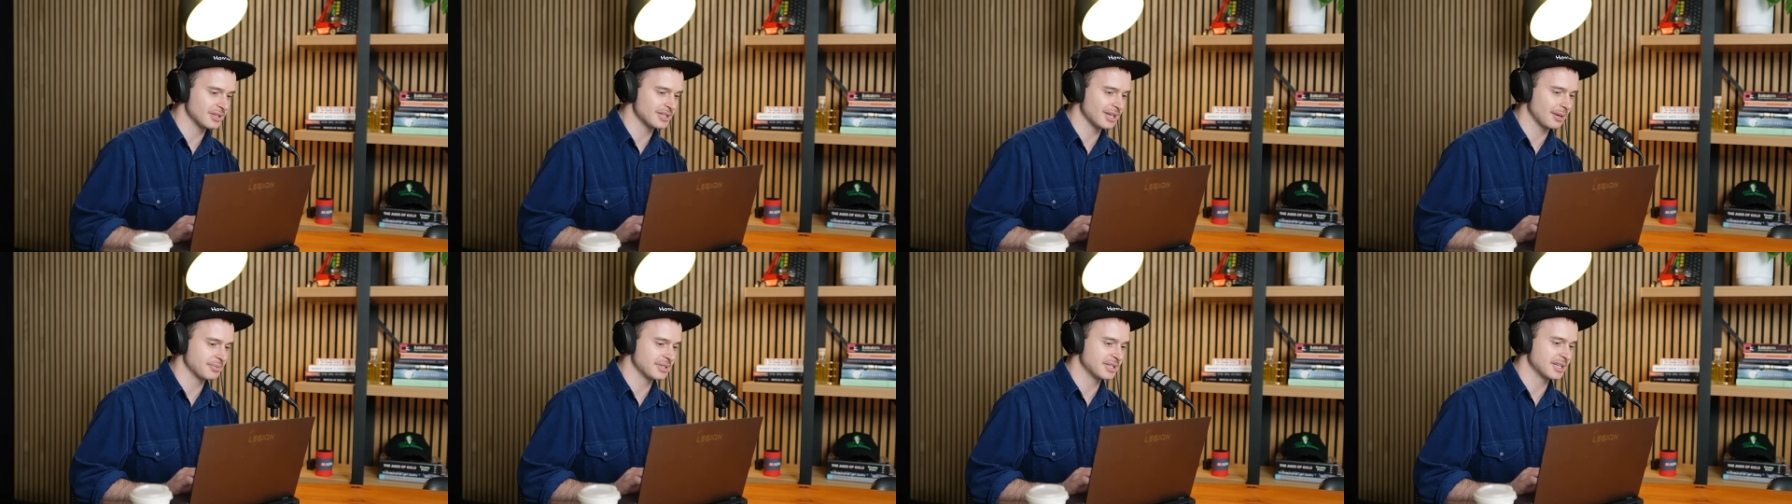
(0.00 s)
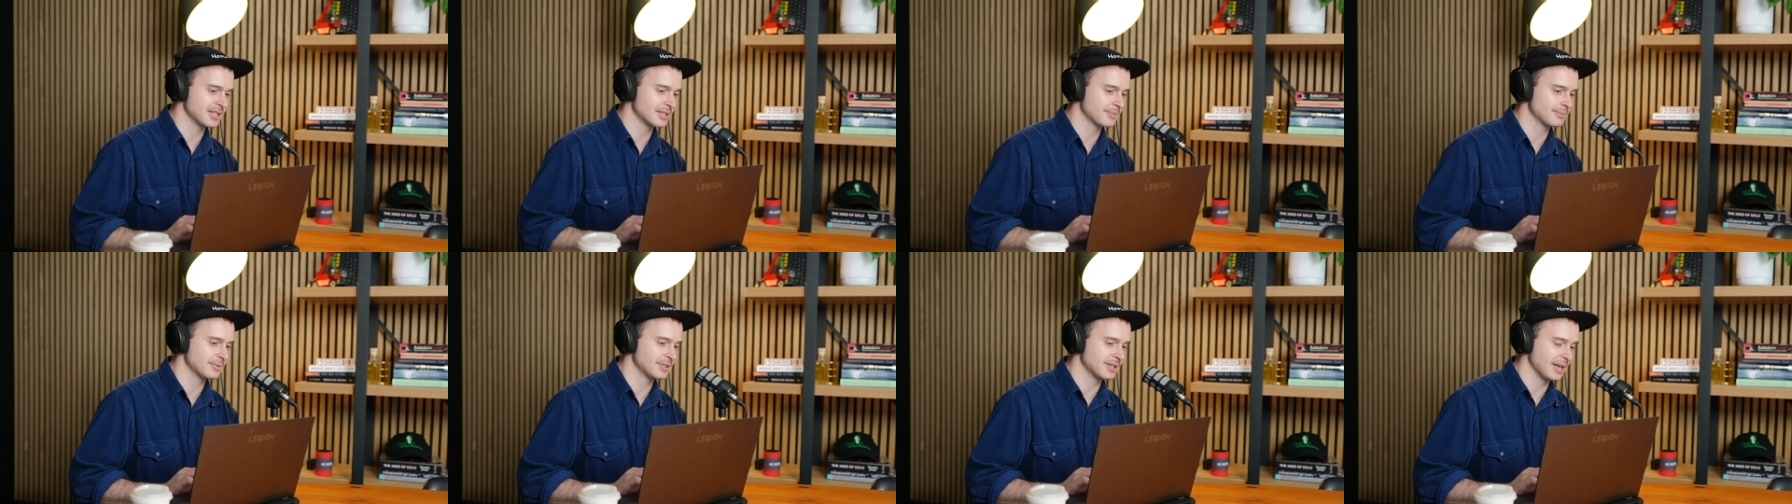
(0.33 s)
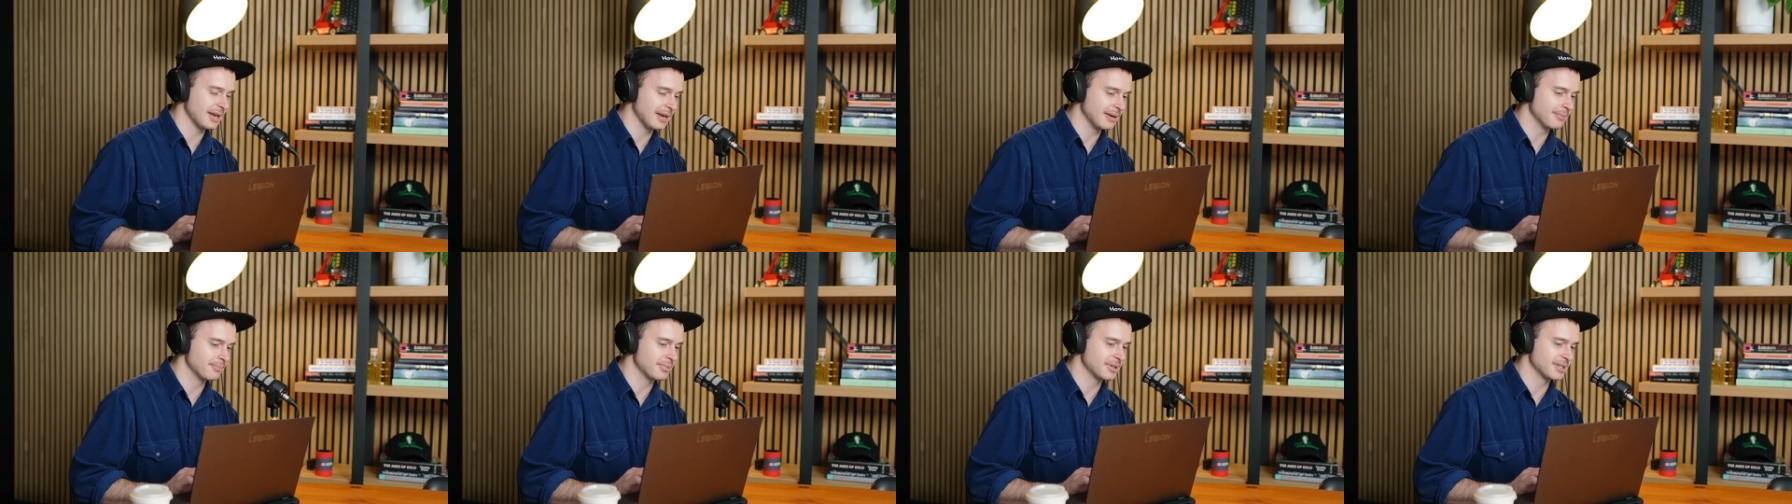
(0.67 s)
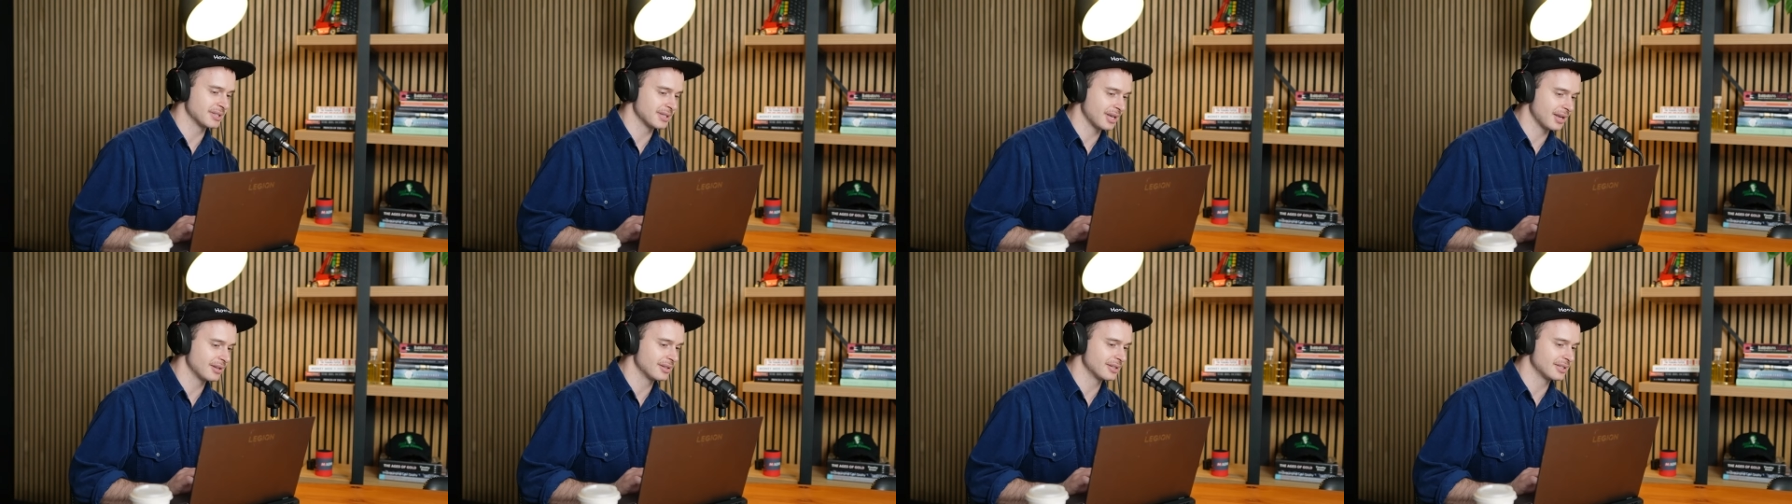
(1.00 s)
is up
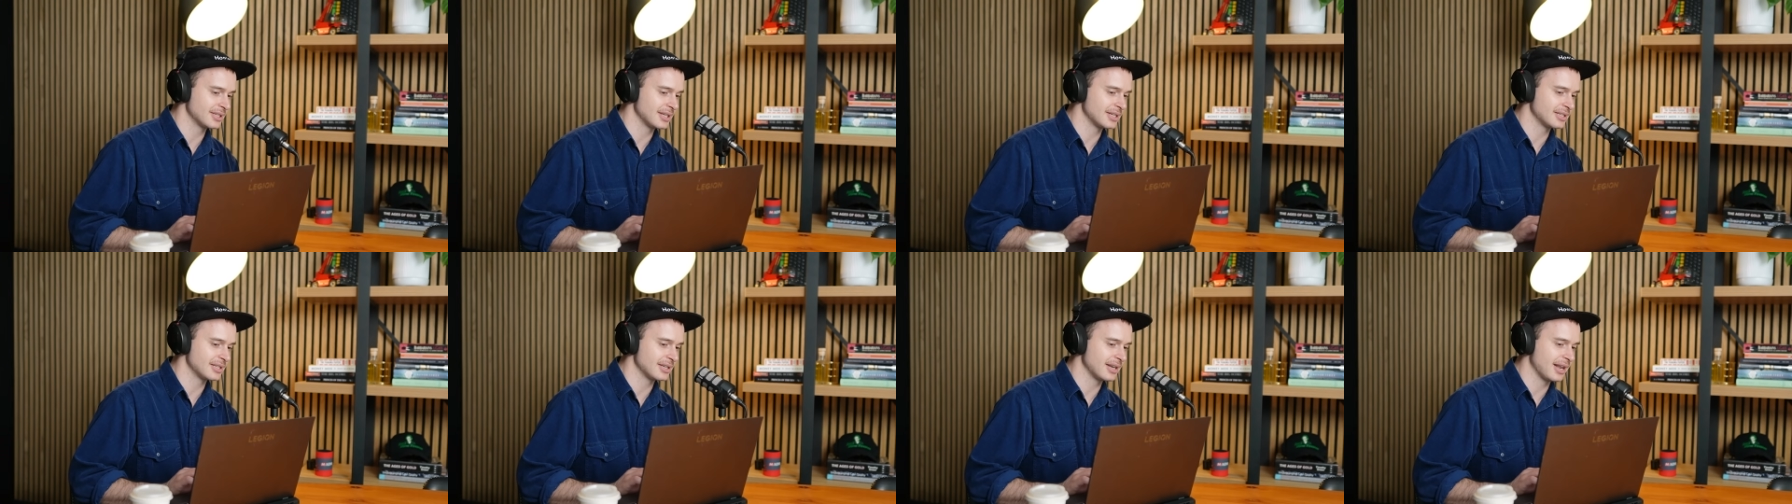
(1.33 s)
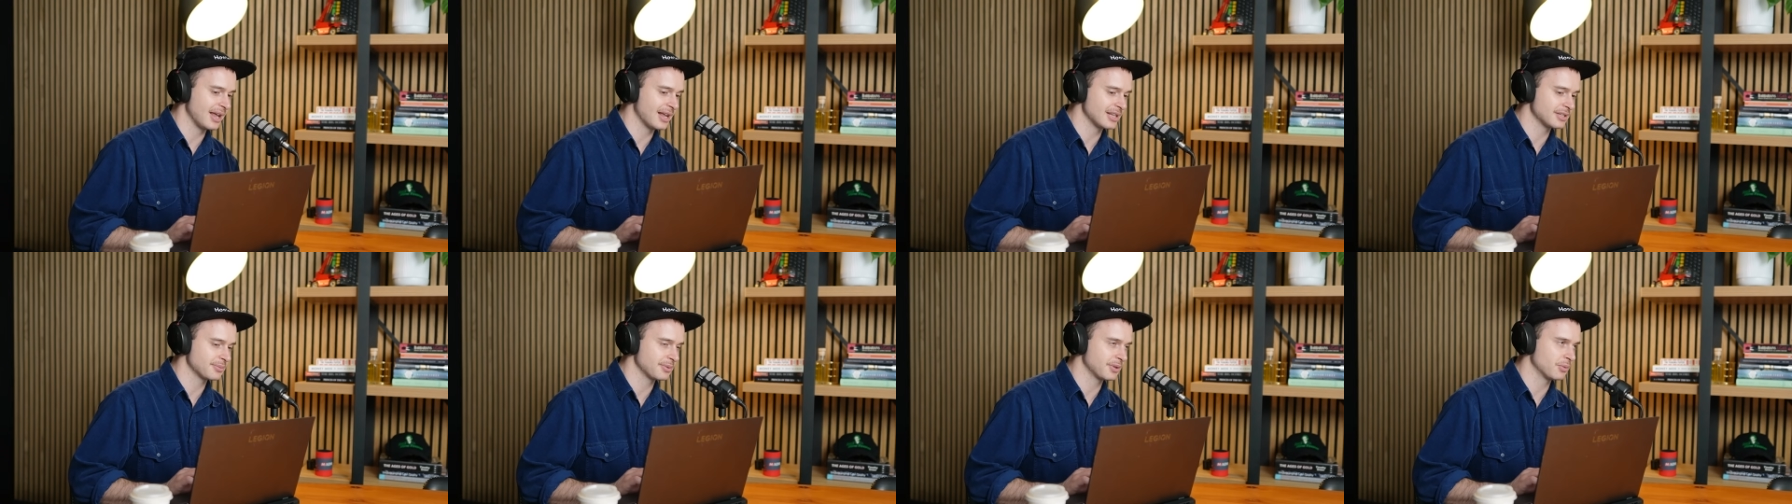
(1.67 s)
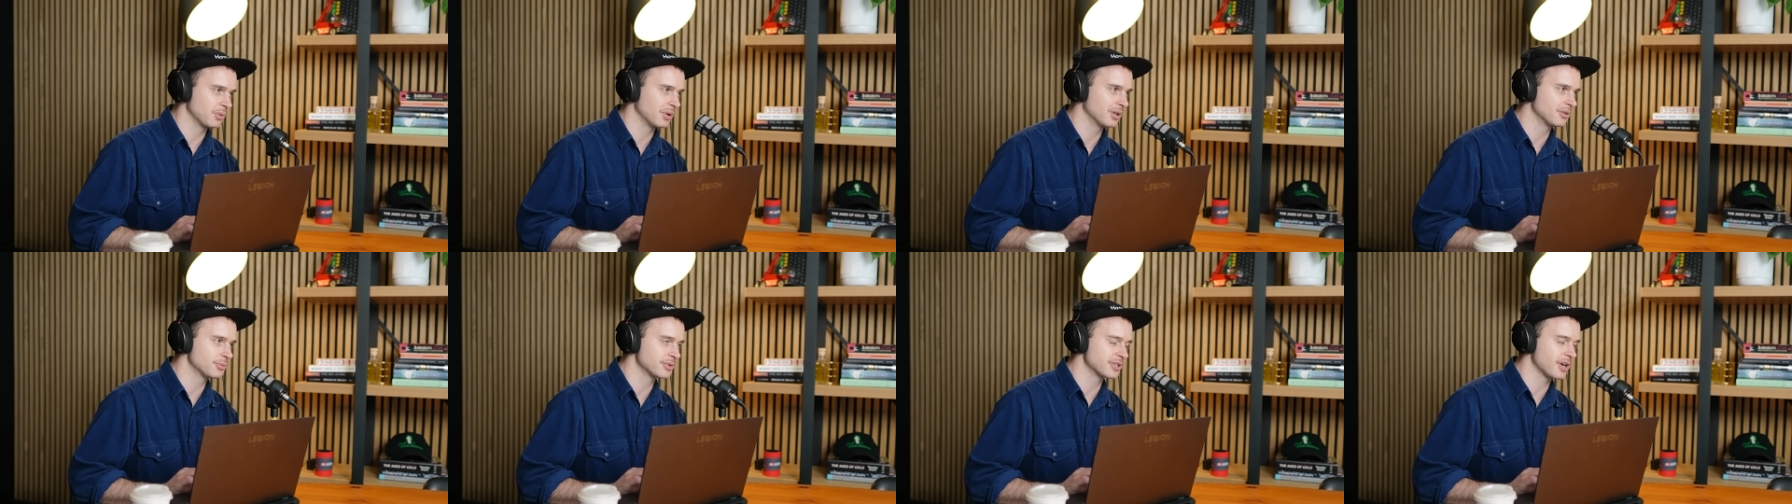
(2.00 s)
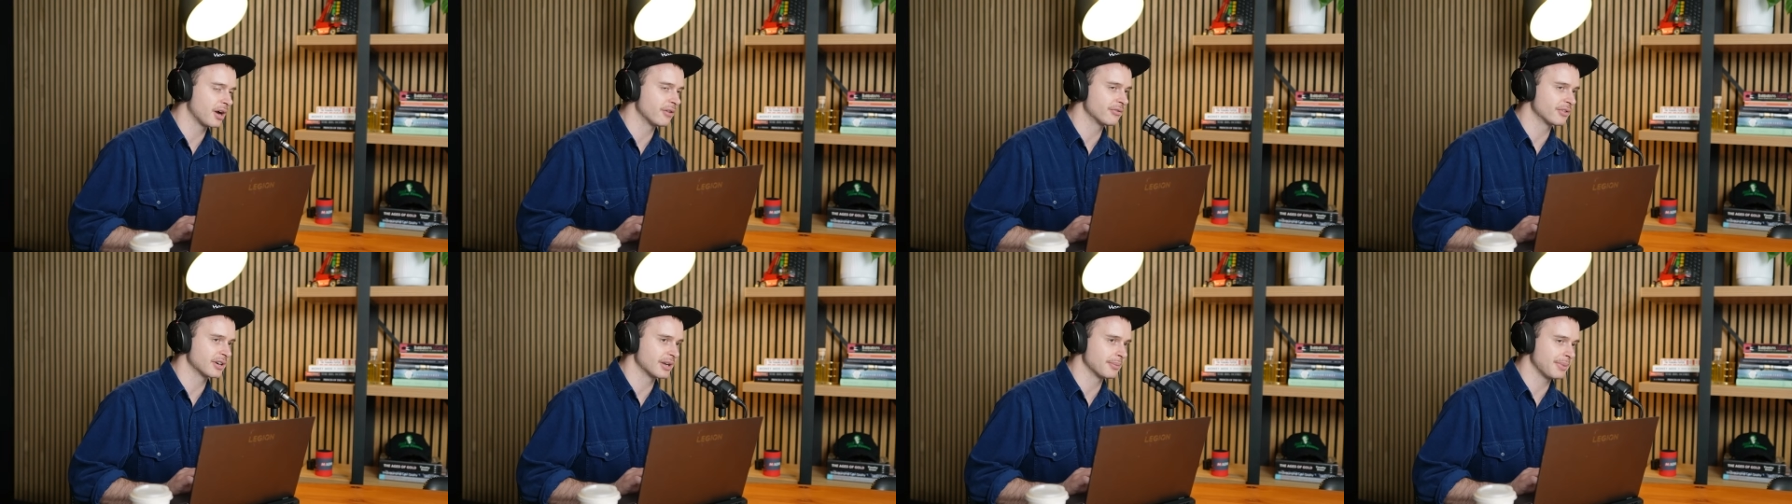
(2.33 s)
16% since the announcement. Well, it was
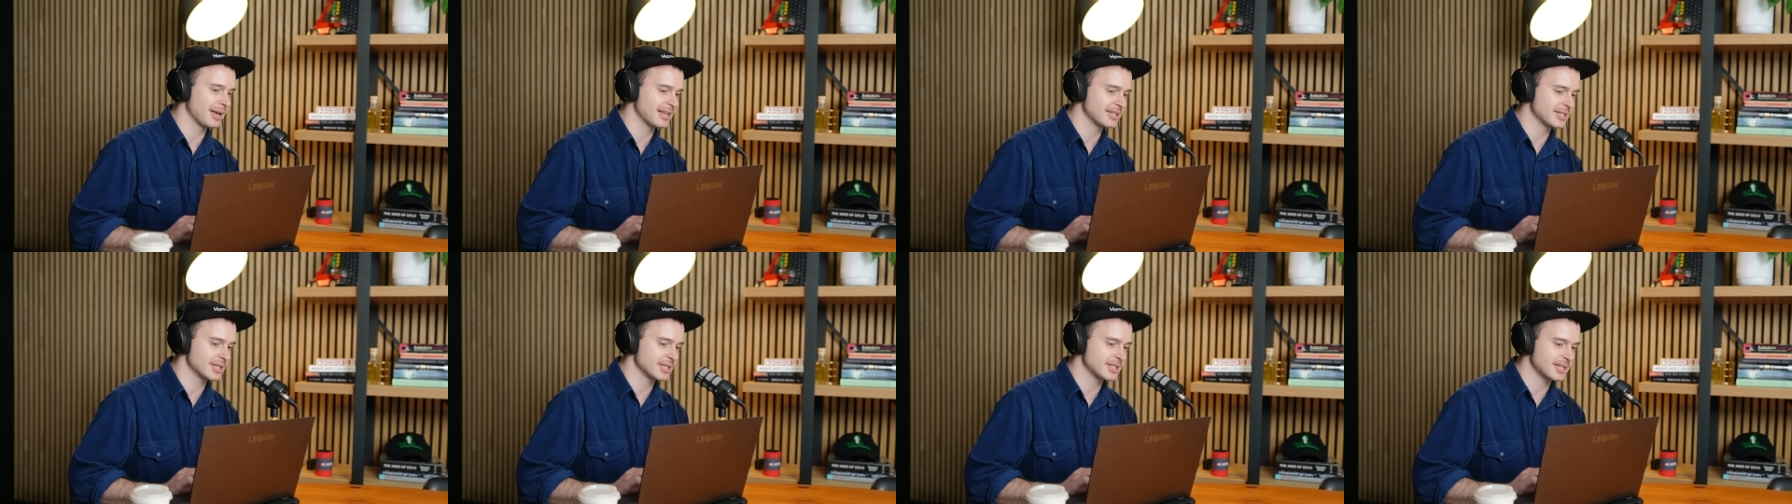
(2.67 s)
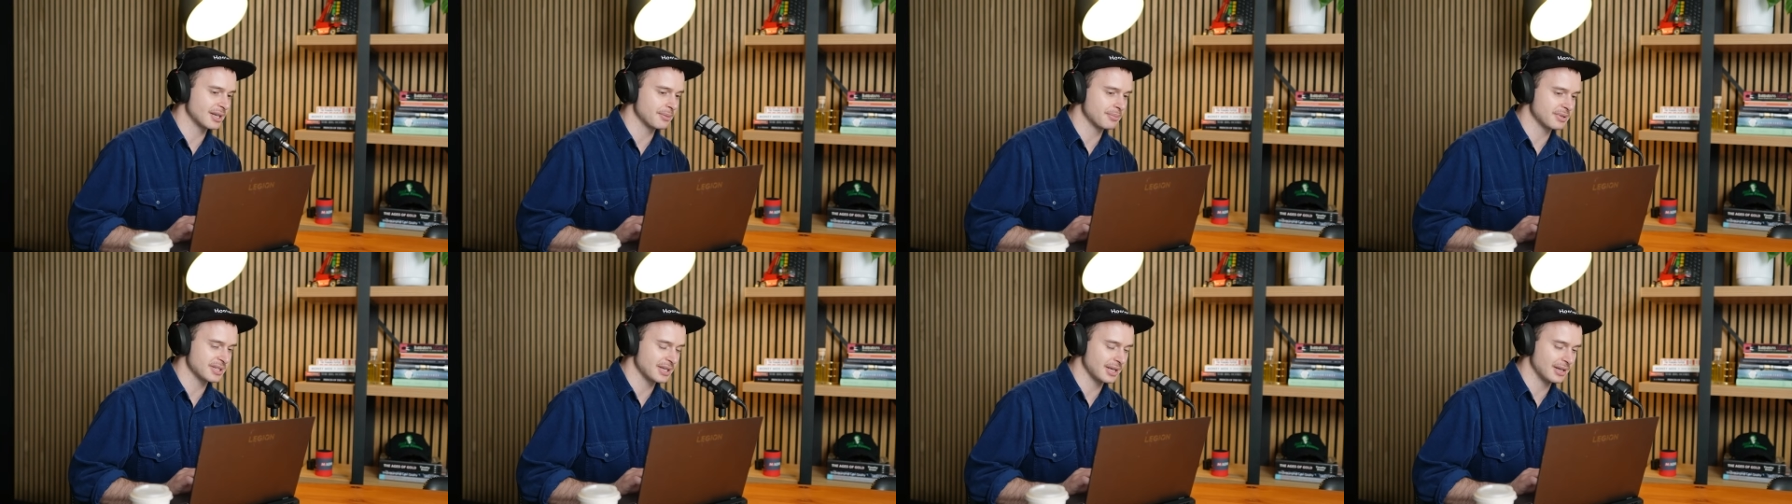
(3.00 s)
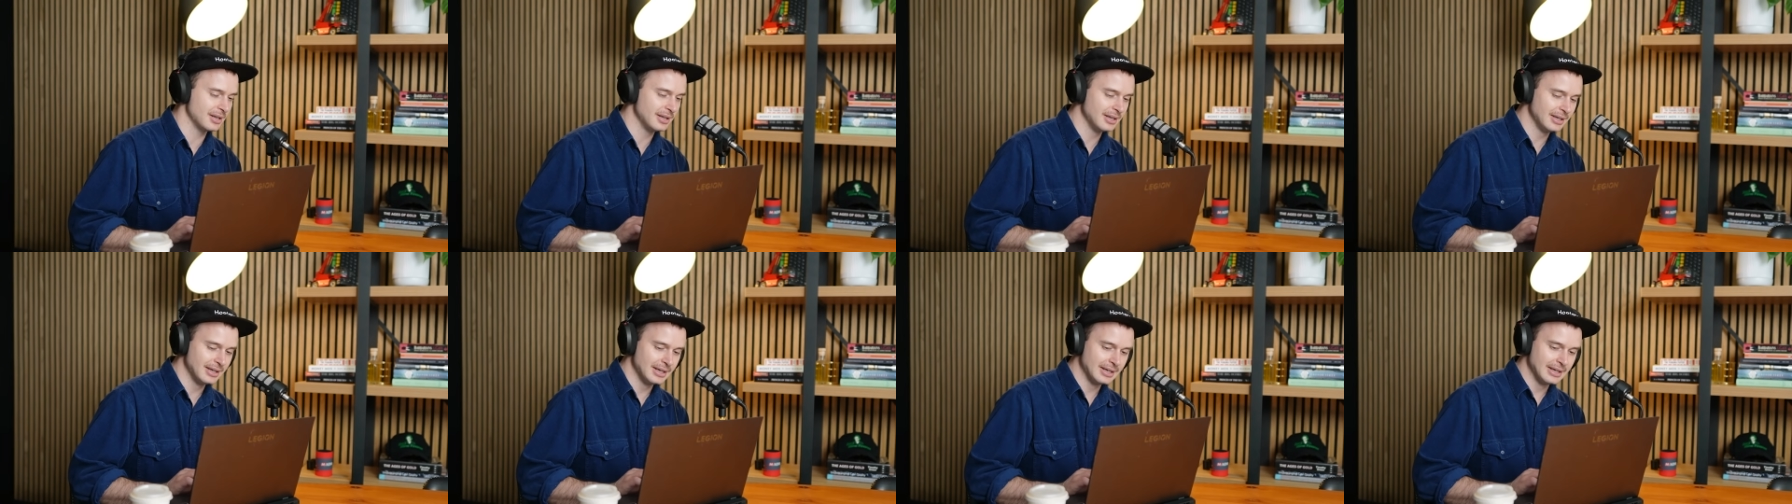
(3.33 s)
hovering about 16%.